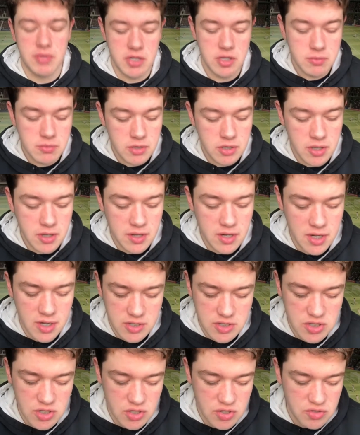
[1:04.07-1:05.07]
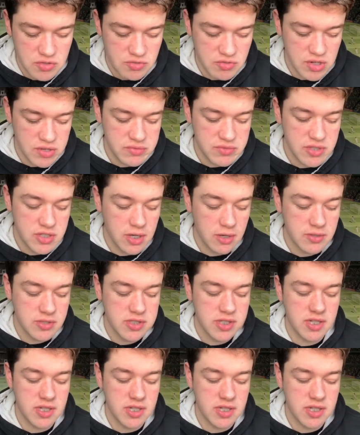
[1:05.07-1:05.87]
do. We'll look at the last 3 results.